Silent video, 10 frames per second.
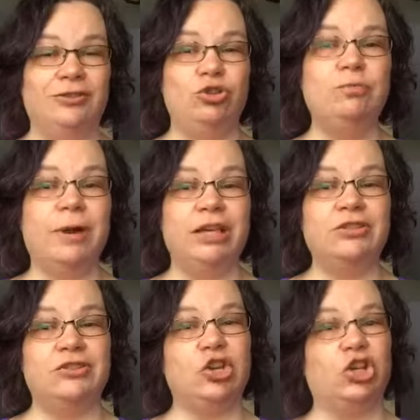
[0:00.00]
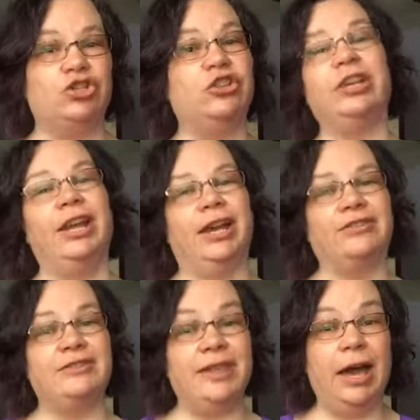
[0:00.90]
you might start to
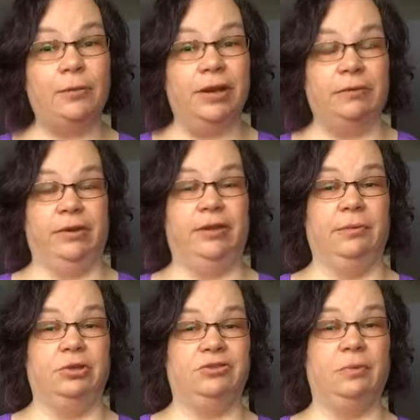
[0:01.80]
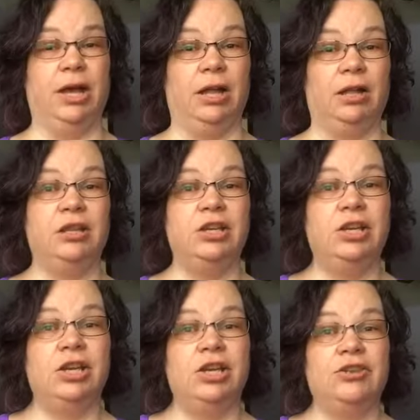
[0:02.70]
connect that way with them as well.
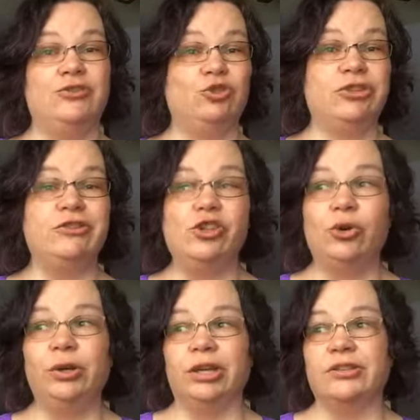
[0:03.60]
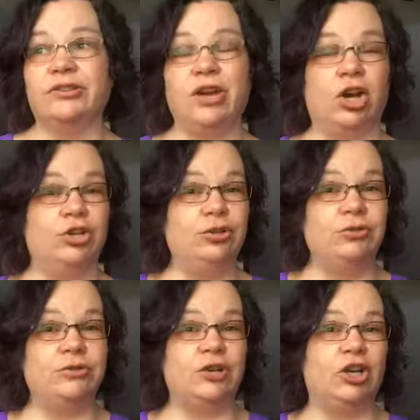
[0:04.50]
So just notice, are
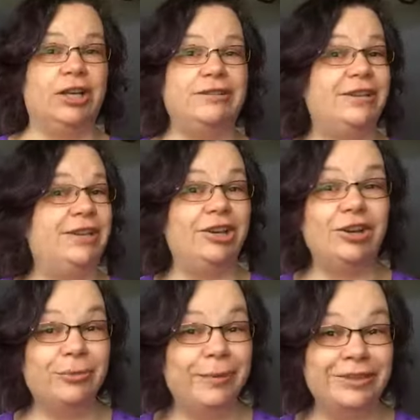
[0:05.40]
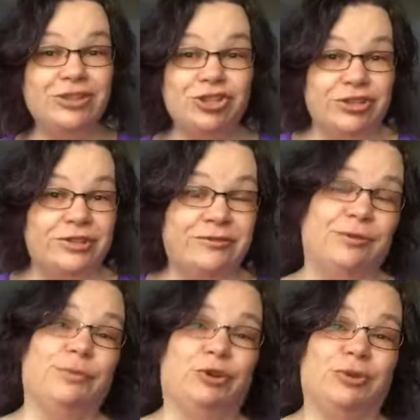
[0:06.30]
you starting to hear messages
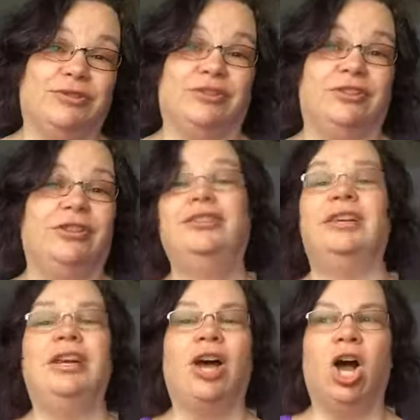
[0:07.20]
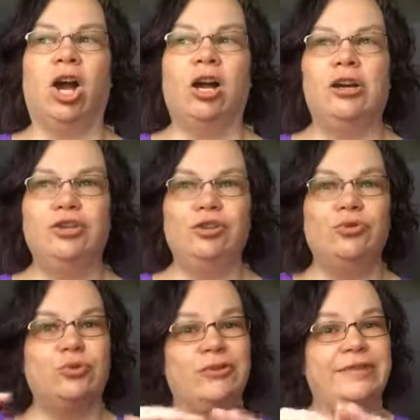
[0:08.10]
from the crystal? Are
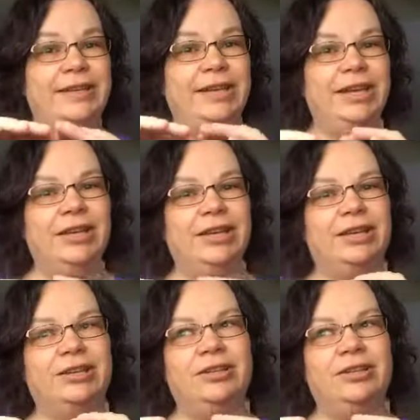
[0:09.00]
you seeing